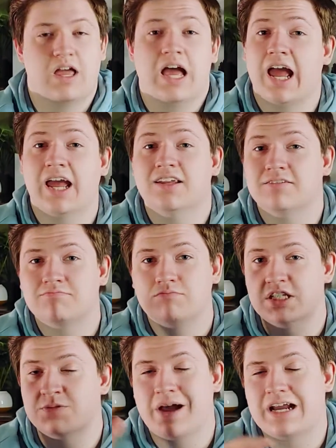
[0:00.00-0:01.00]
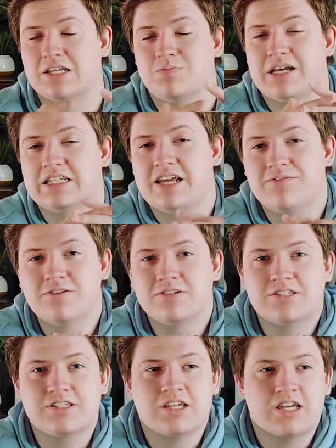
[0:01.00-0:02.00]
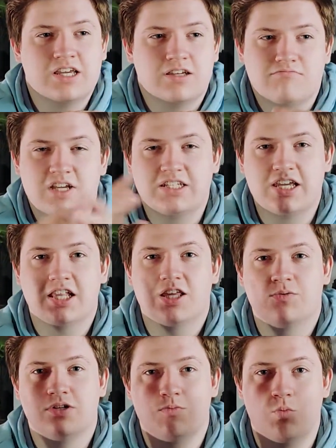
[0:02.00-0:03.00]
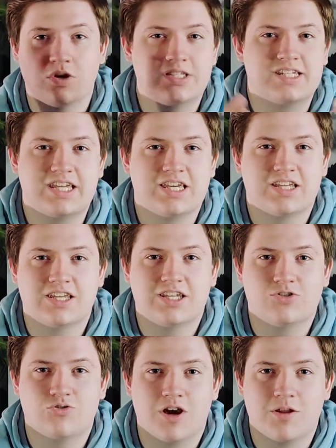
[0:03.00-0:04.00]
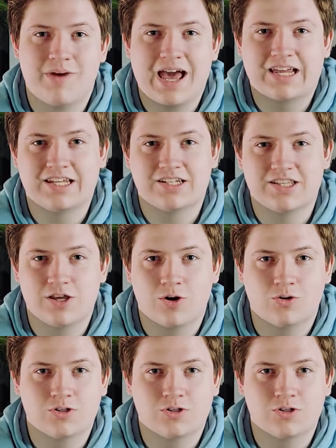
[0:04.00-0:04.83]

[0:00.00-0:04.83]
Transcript: And, despite his best efforts, Ned Kelly would once again get drawn back into the old